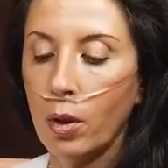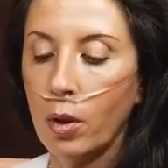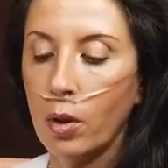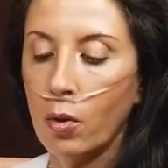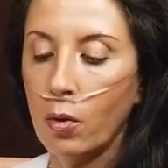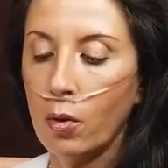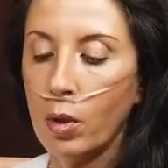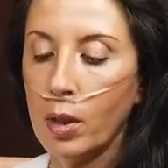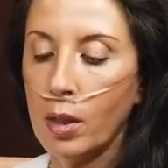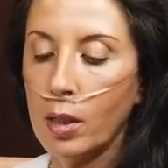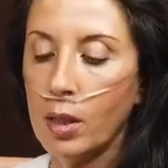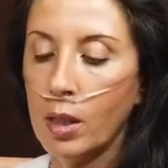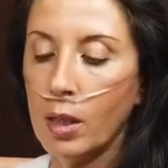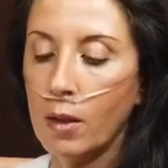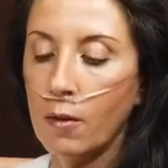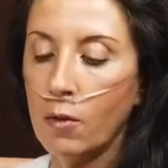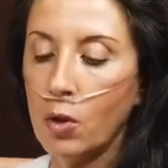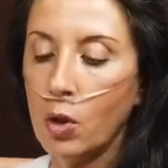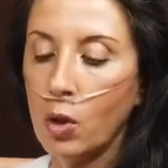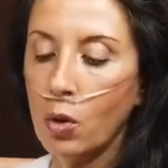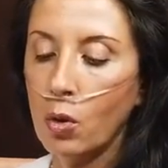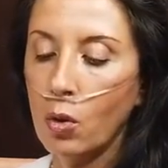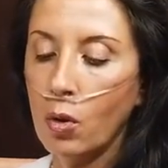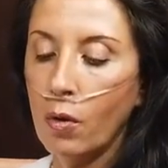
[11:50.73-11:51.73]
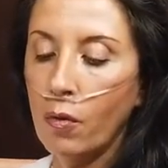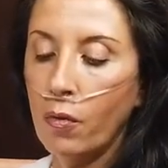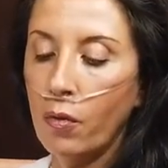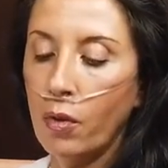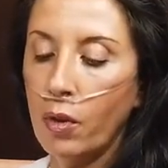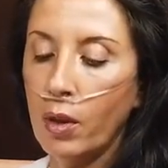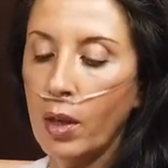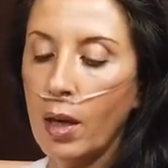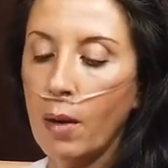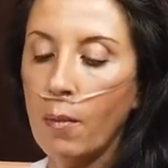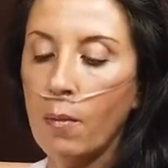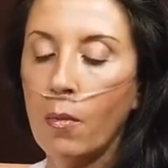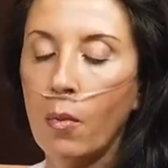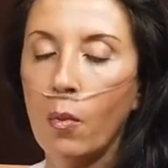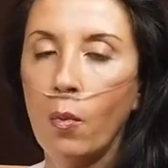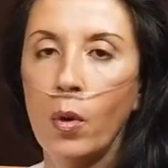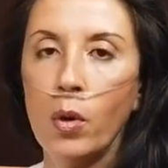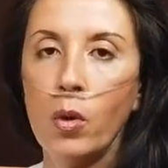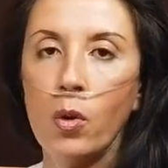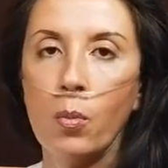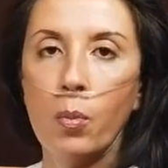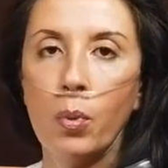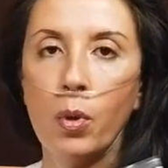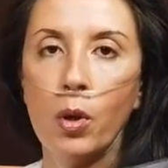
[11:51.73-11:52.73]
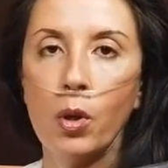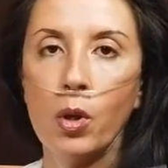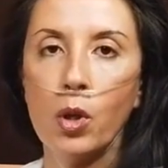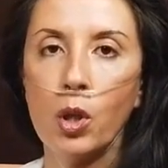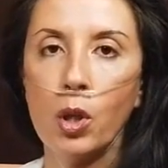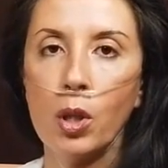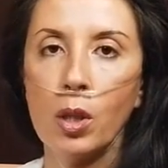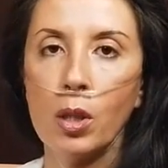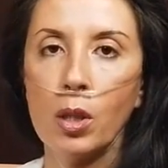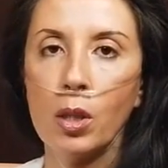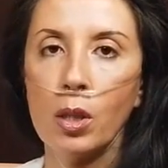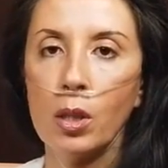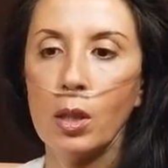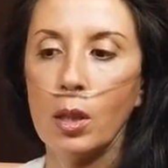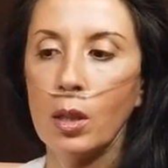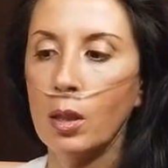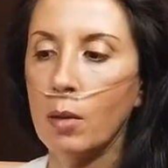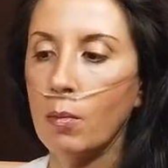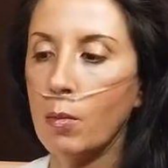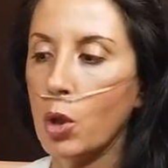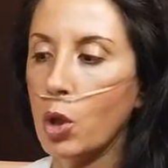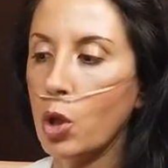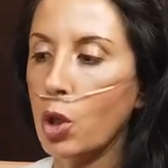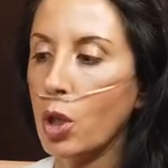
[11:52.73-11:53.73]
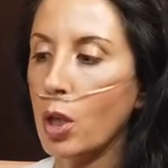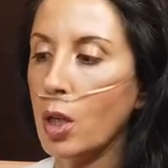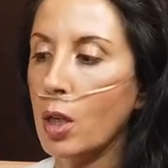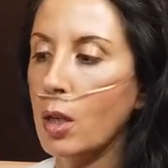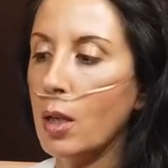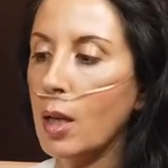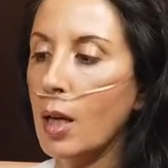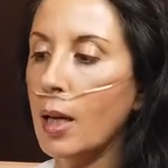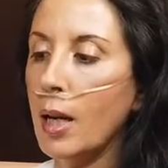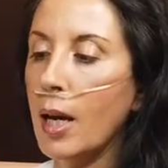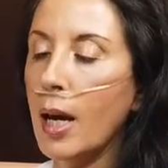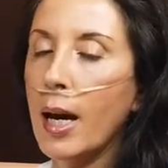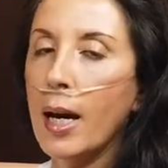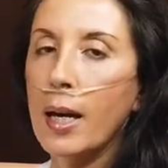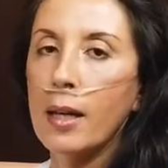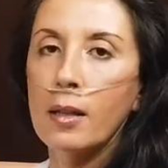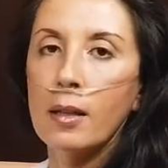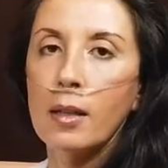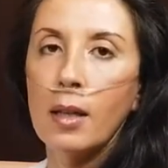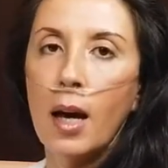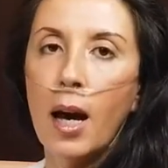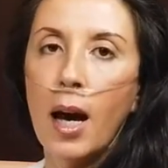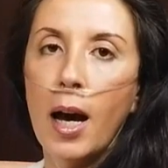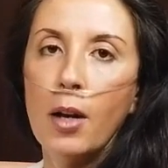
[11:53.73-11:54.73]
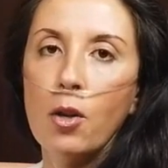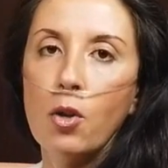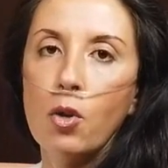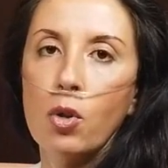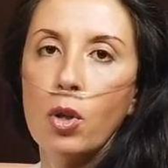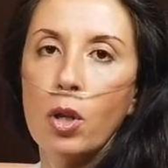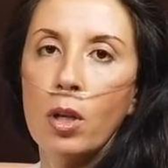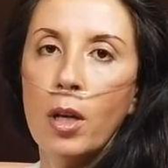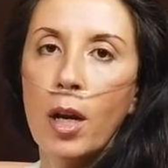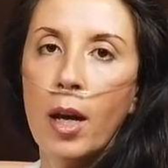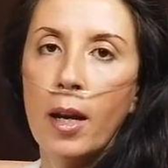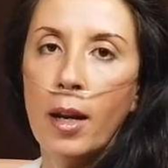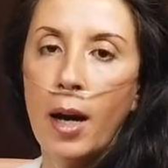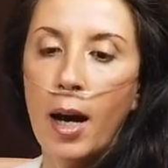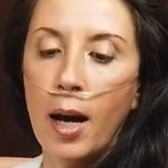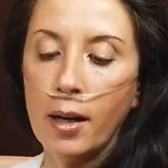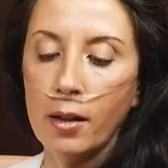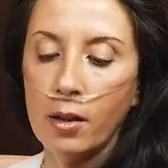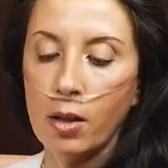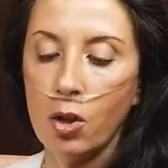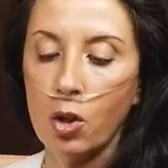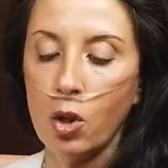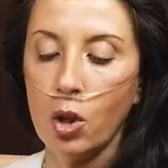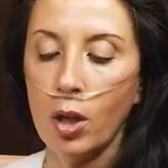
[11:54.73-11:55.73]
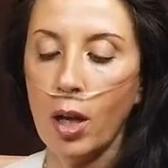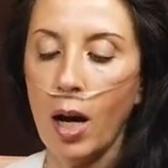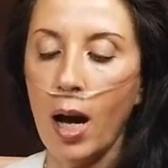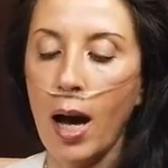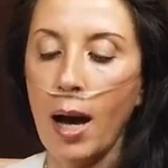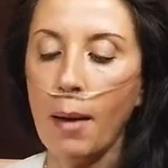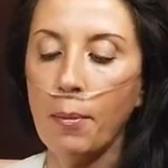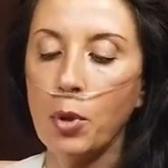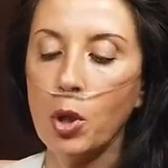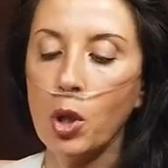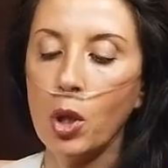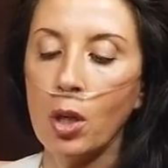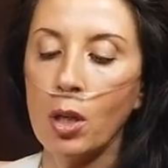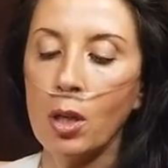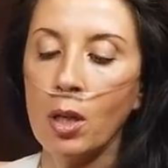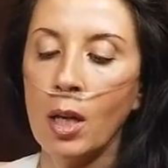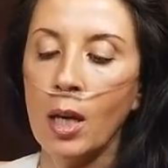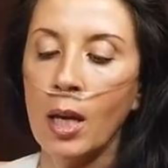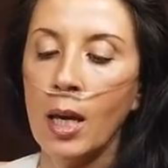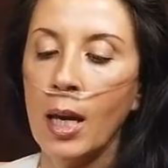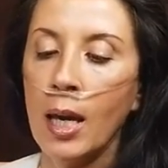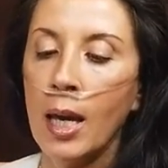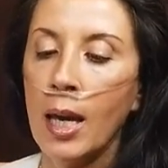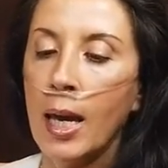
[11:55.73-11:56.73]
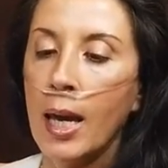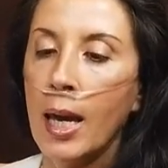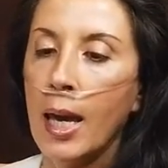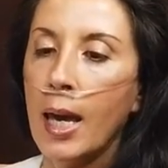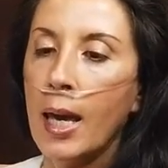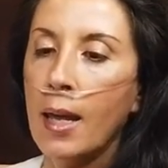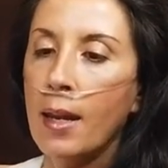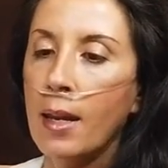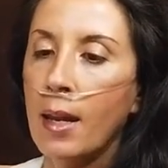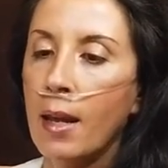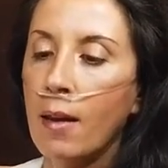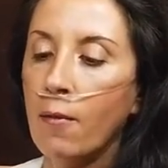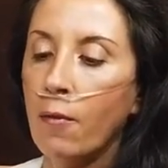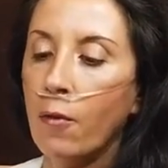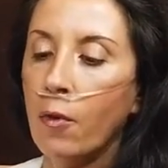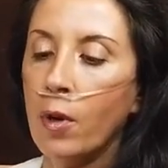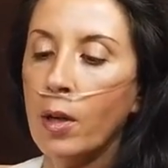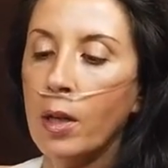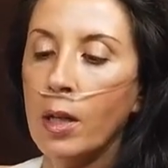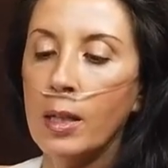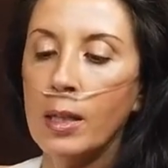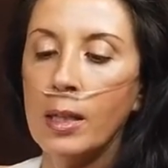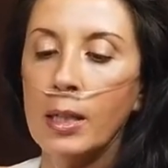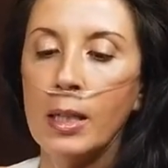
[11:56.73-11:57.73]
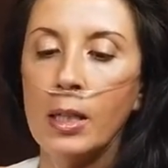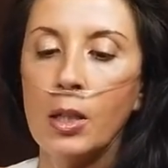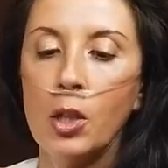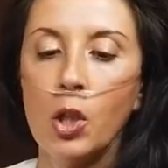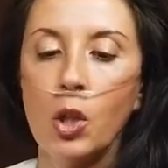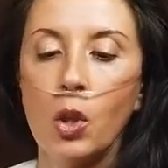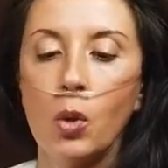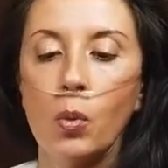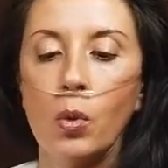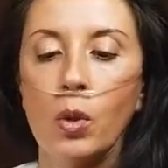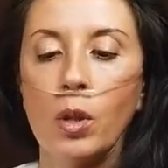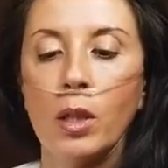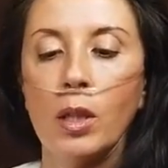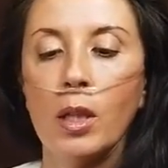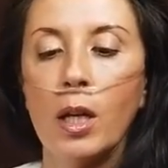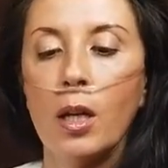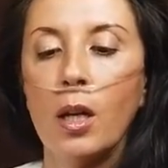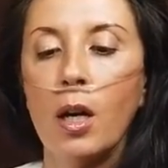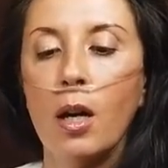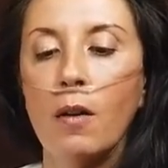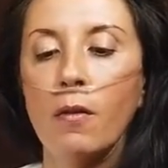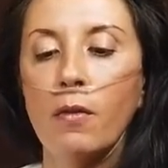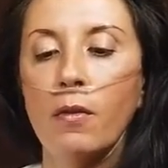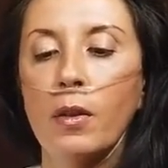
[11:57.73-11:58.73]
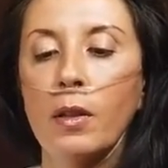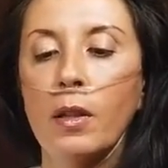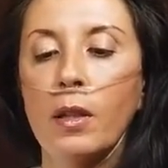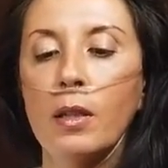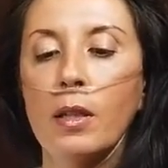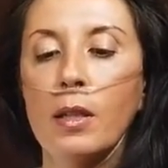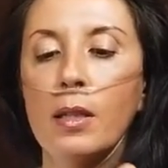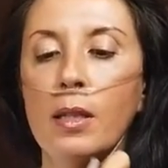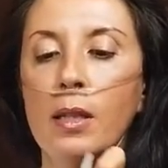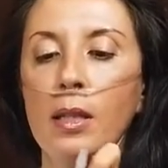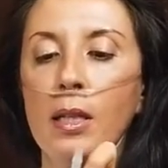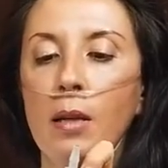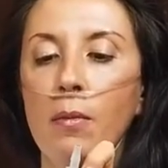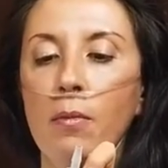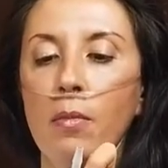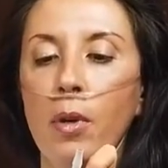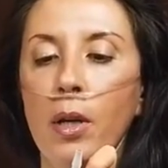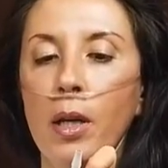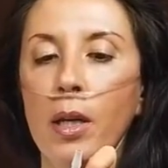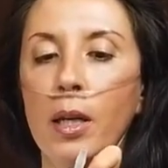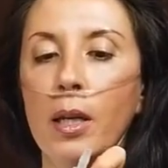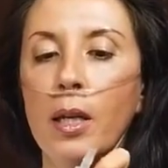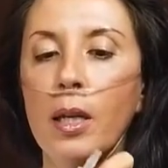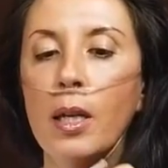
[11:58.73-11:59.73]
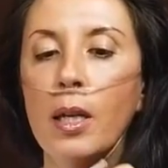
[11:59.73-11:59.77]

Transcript: You receive 2 of them when you purchase the machine that has hydrogen and oxygen option. And then, for an instance, you would cut off a little stub right